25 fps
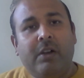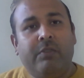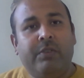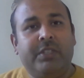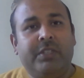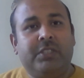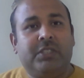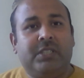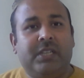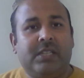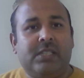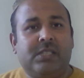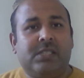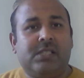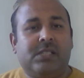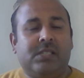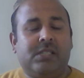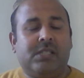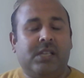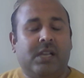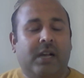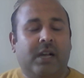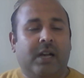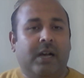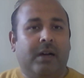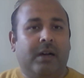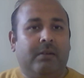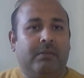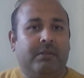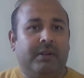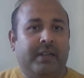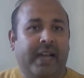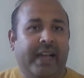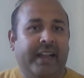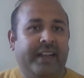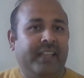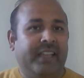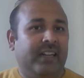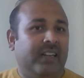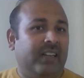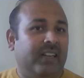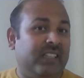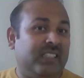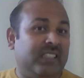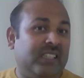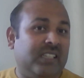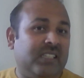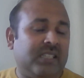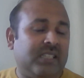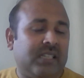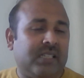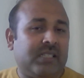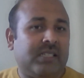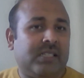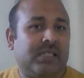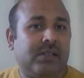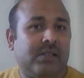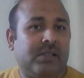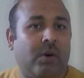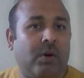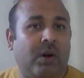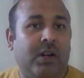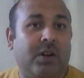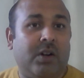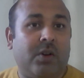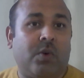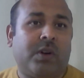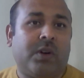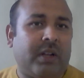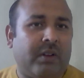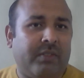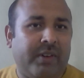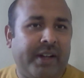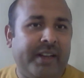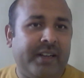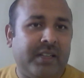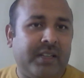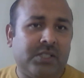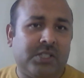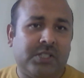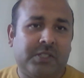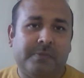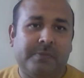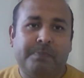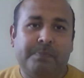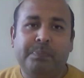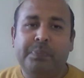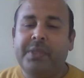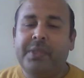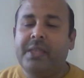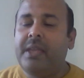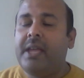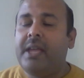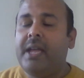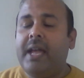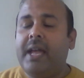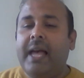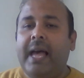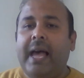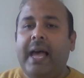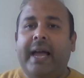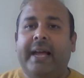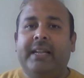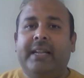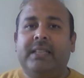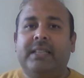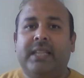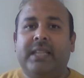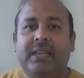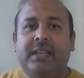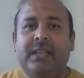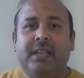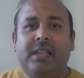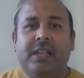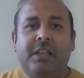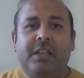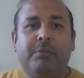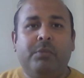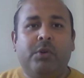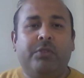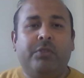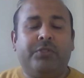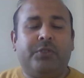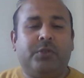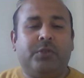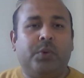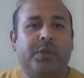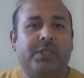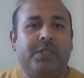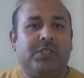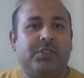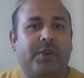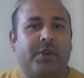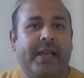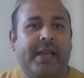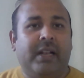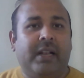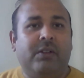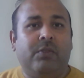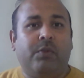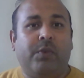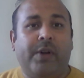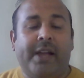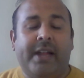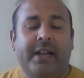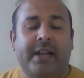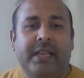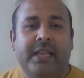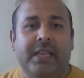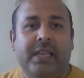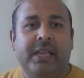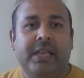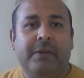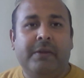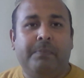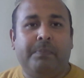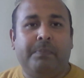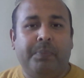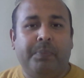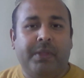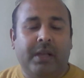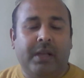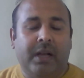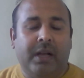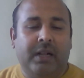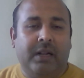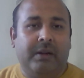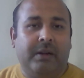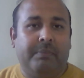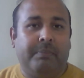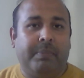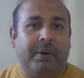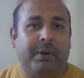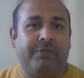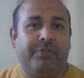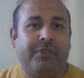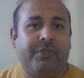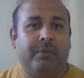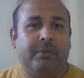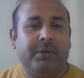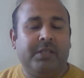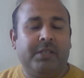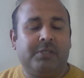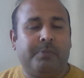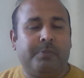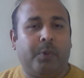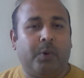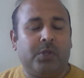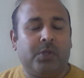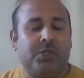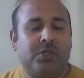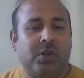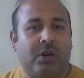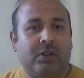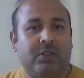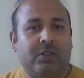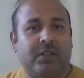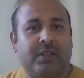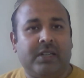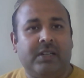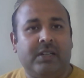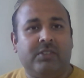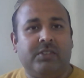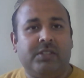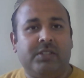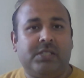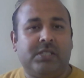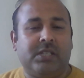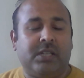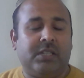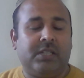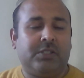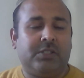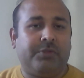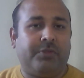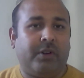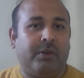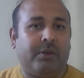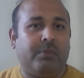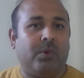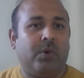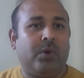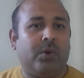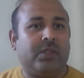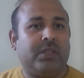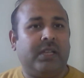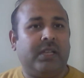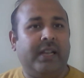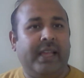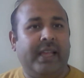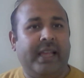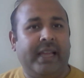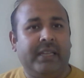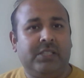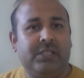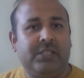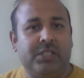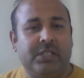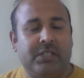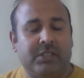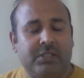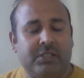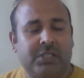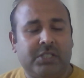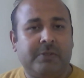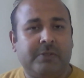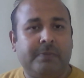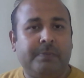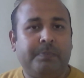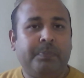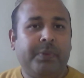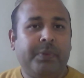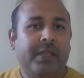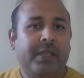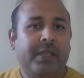which does diarrheal diseases called rotavirus. And then he moved to Israel, where he performed his postdoctoral research for more than 8 years